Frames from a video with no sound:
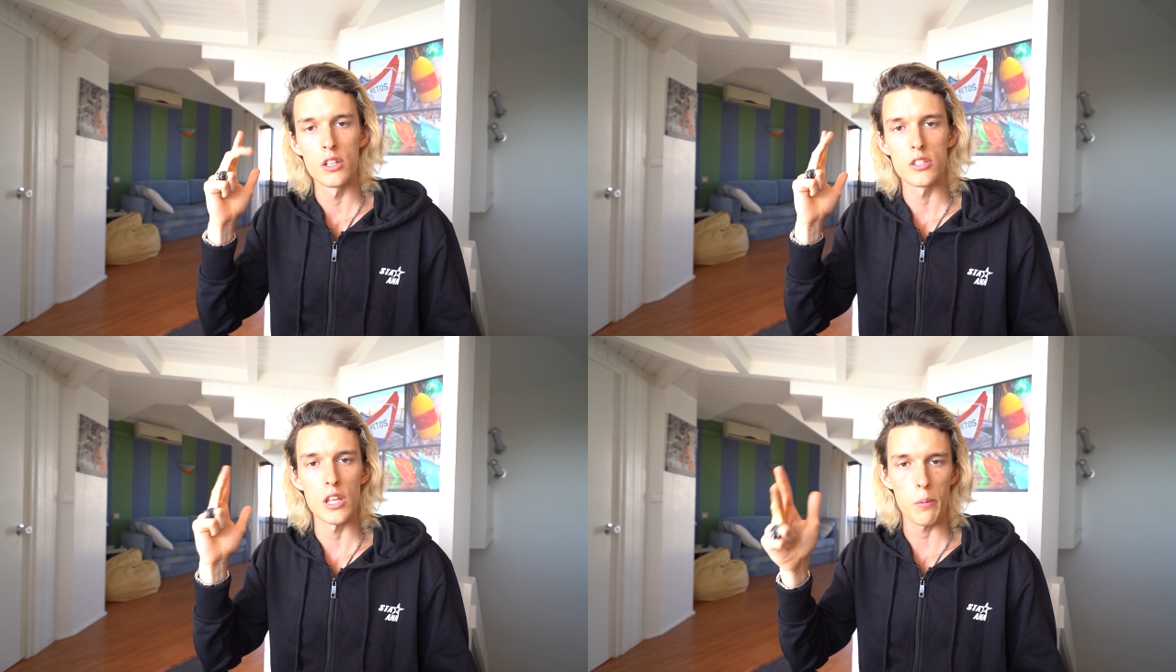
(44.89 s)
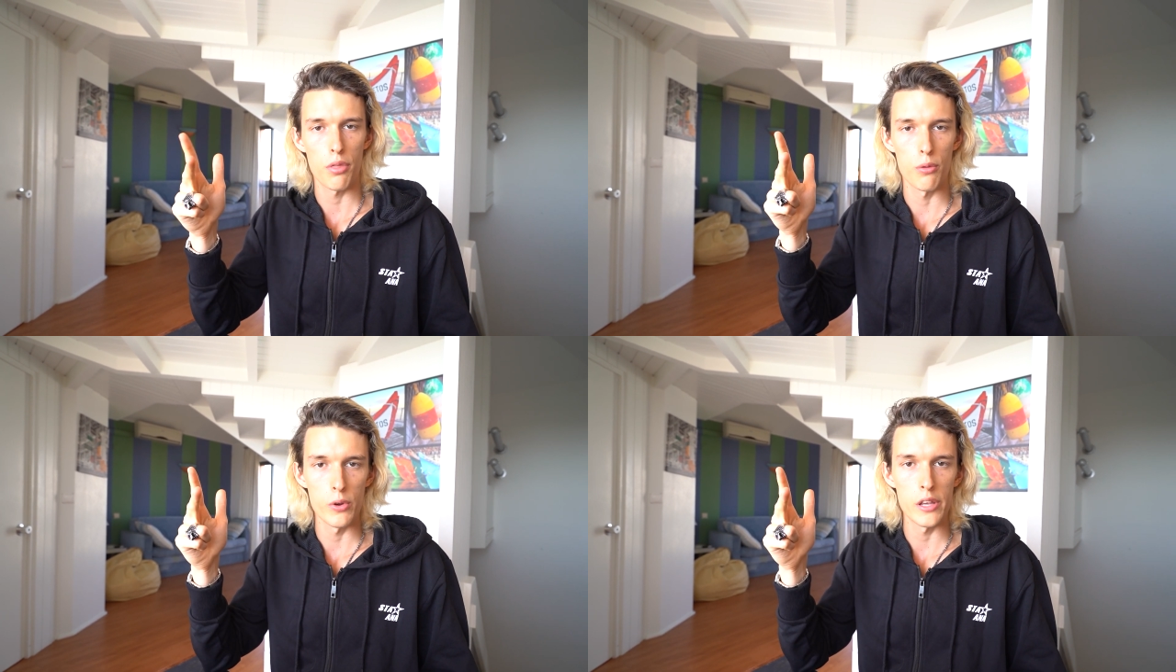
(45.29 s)
Step
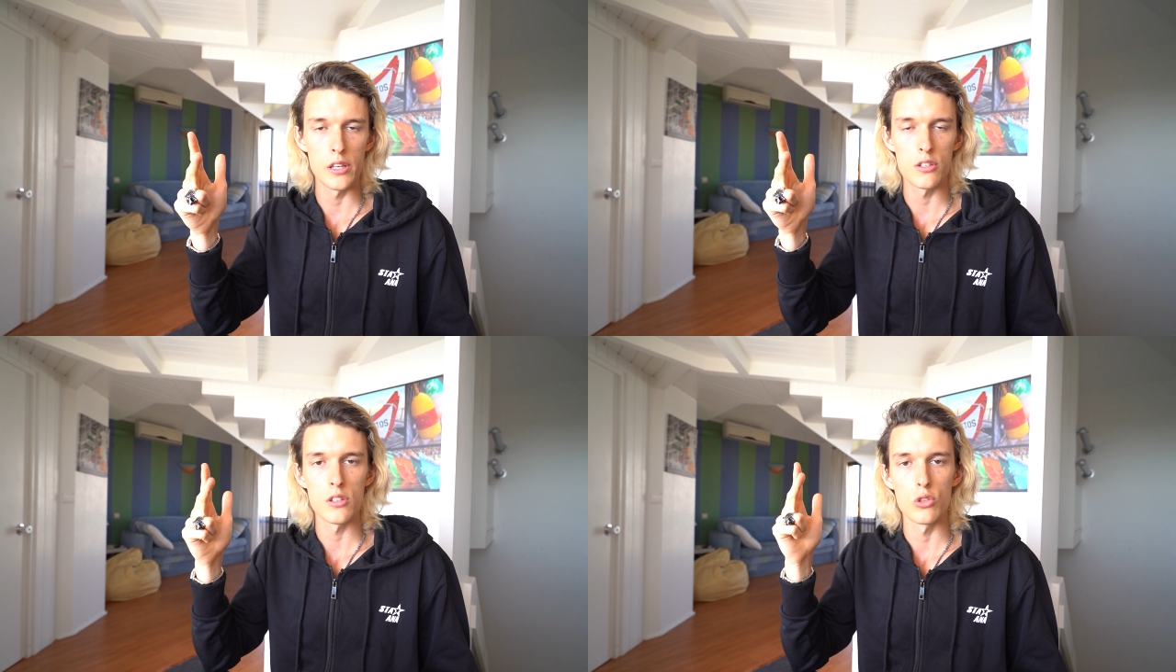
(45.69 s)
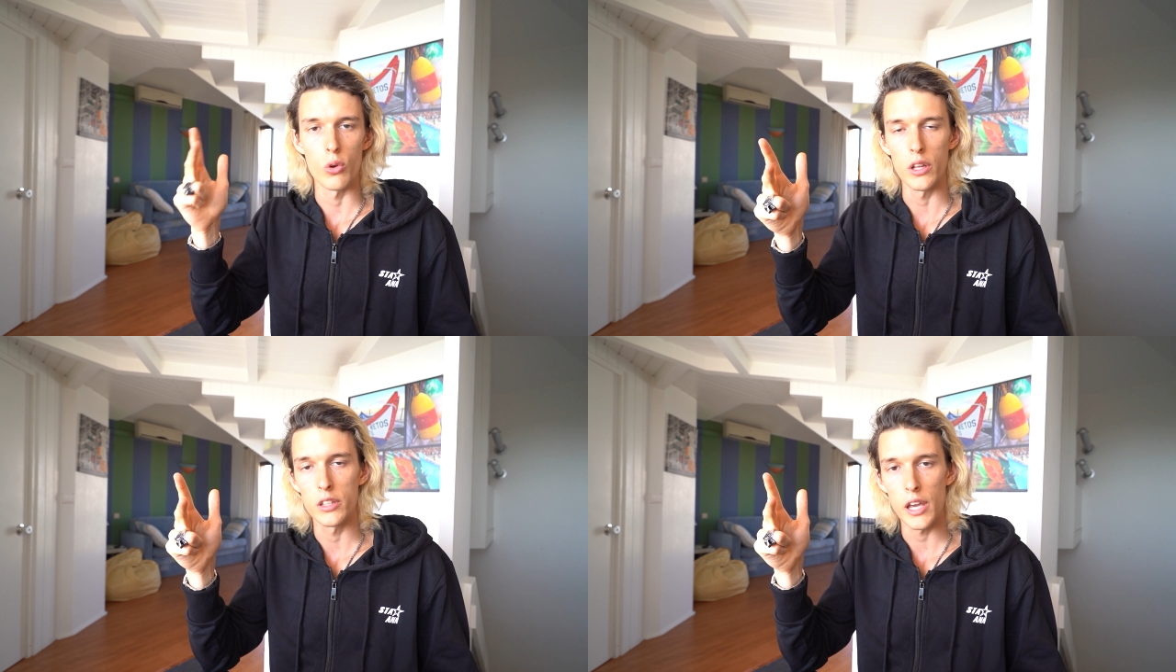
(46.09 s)
three is
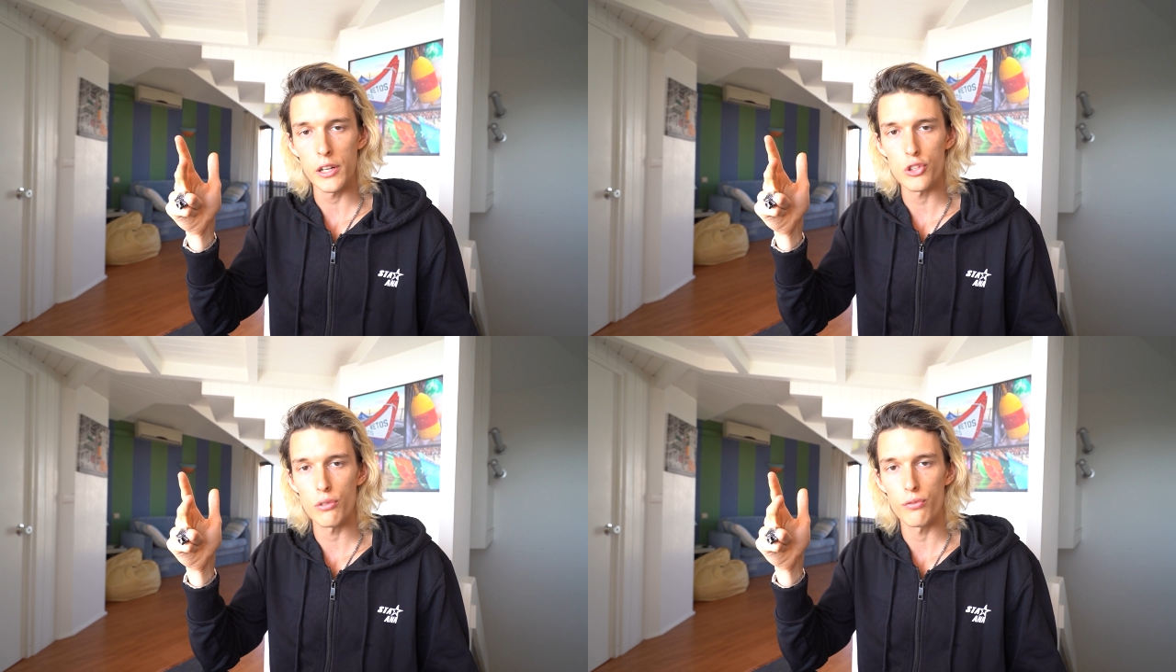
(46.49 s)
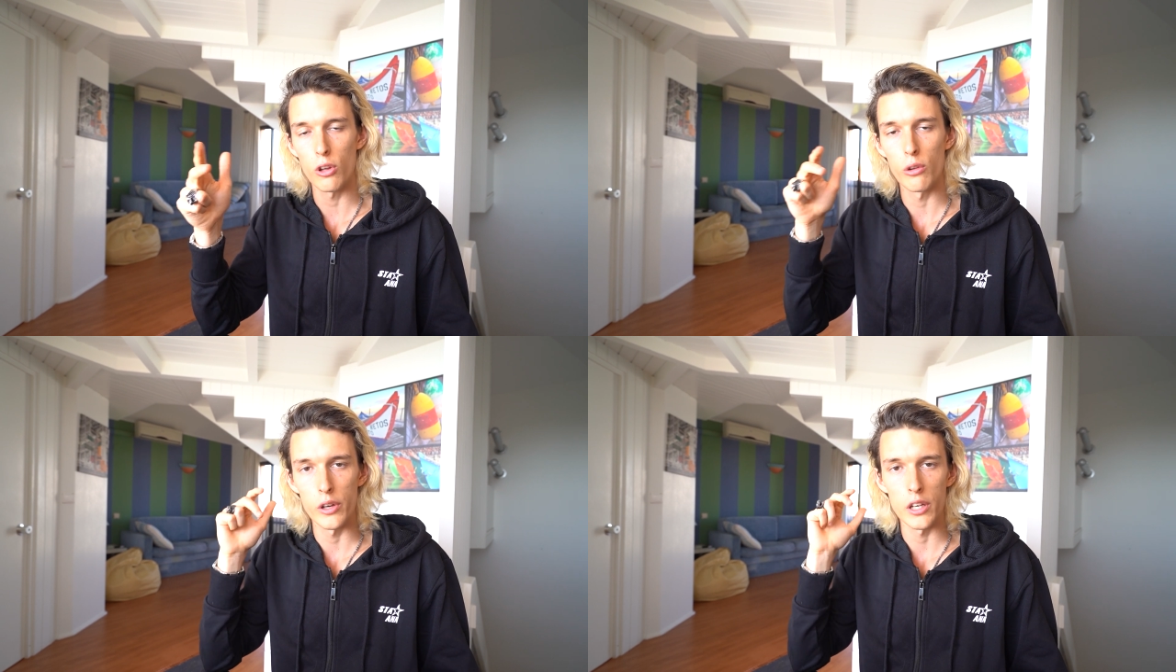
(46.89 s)
to engage the
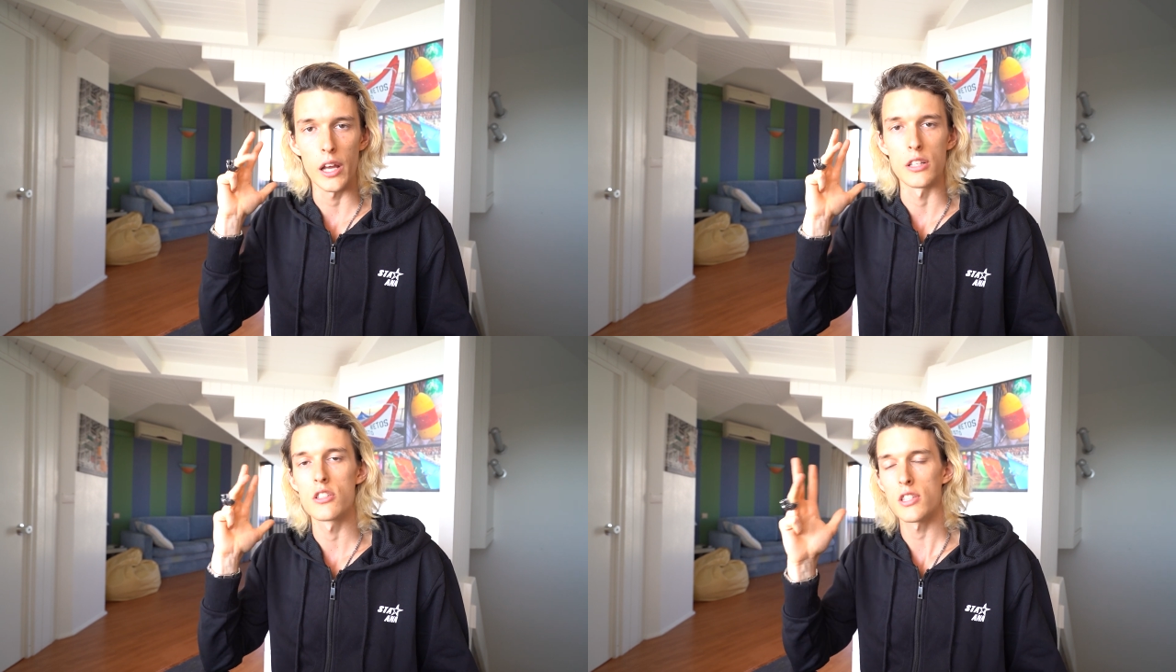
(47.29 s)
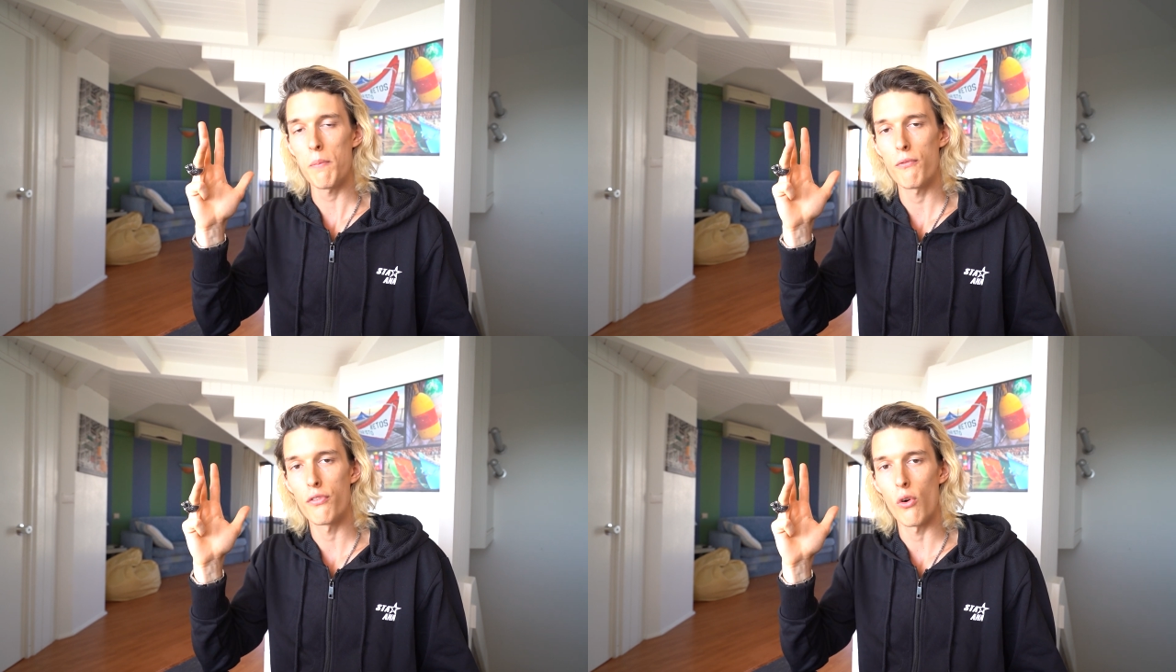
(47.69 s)
following. And
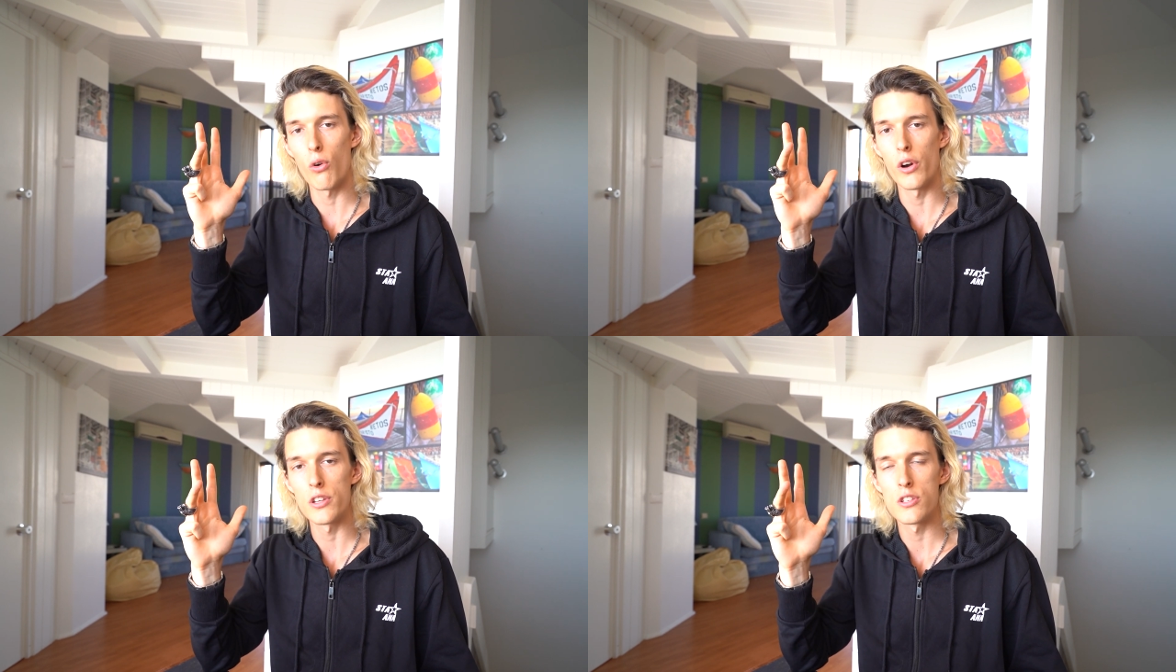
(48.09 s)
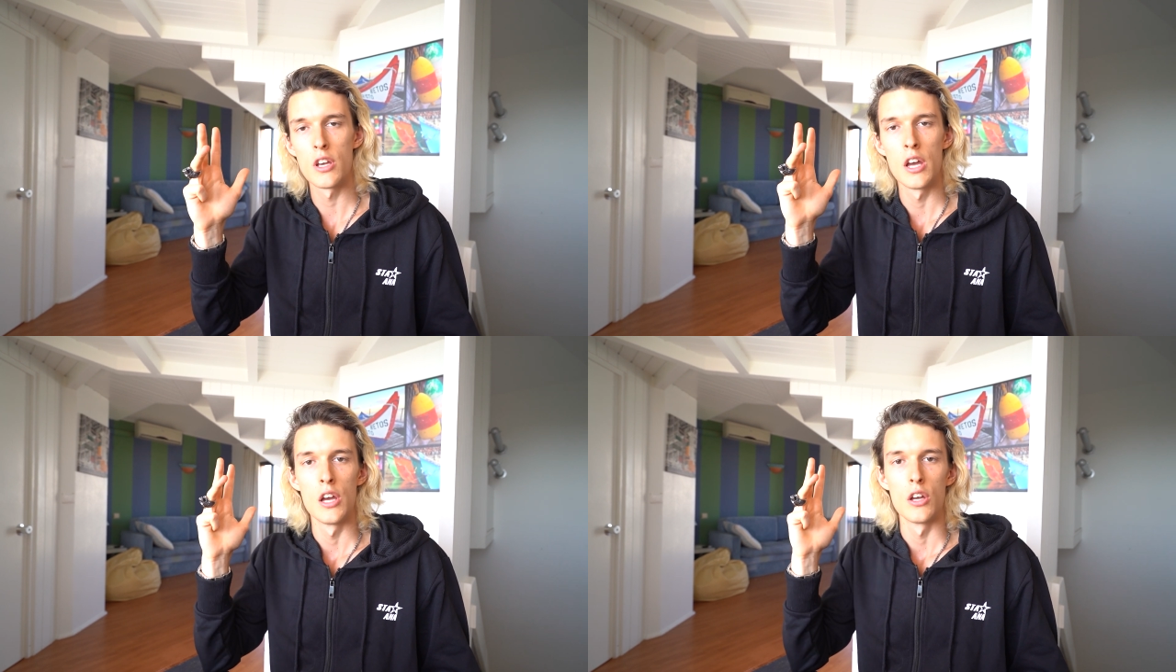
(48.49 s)
step four is
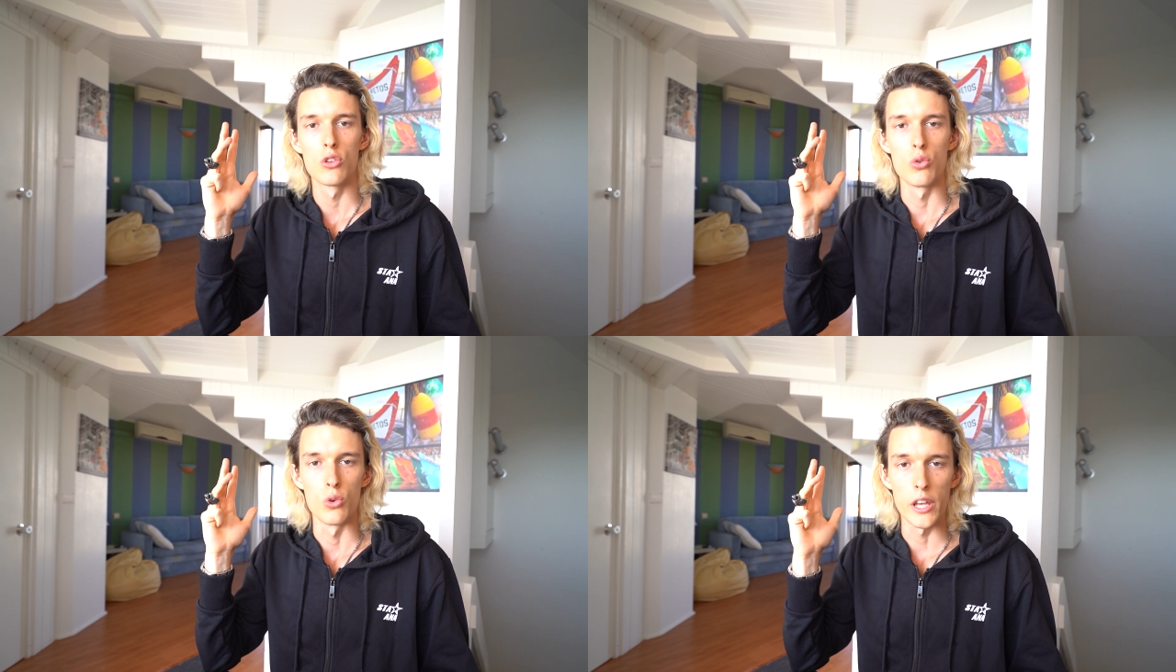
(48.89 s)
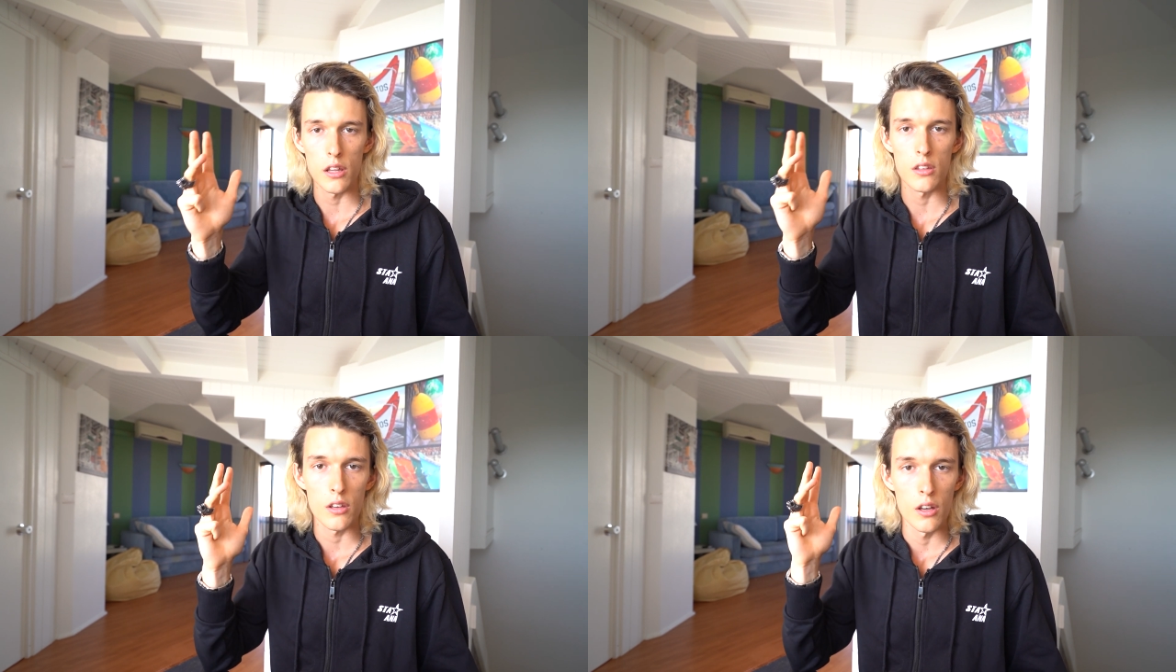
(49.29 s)
to
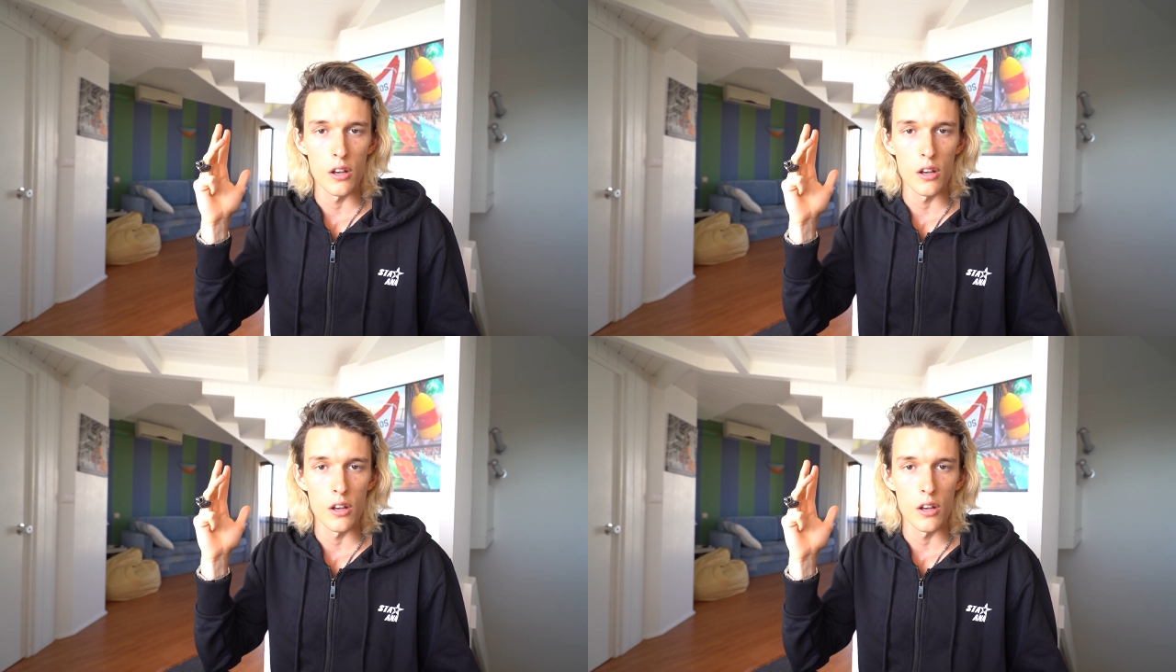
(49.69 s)
get